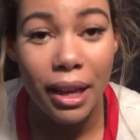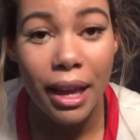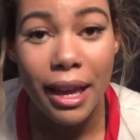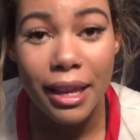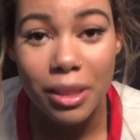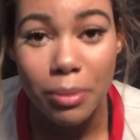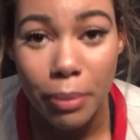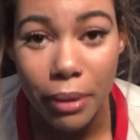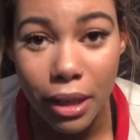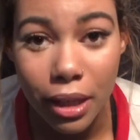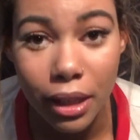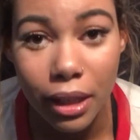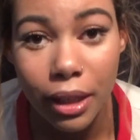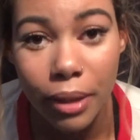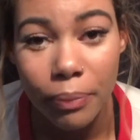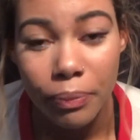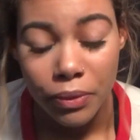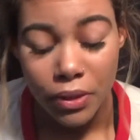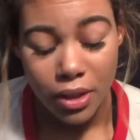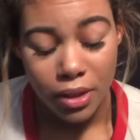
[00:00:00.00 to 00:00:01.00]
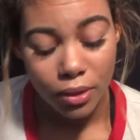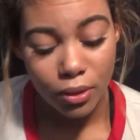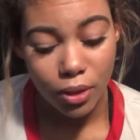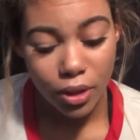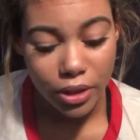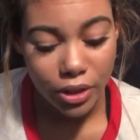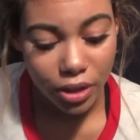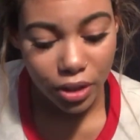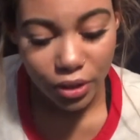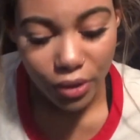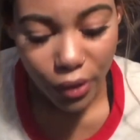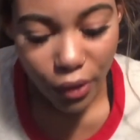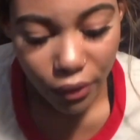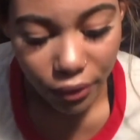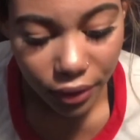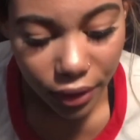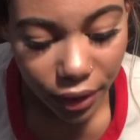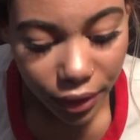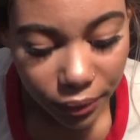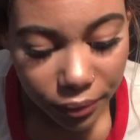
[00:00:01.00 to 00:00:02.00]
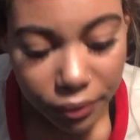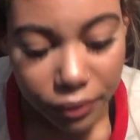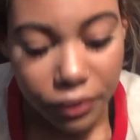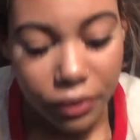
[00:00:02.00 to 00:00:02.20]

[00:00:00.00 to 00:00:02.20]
ass belly, crunched over,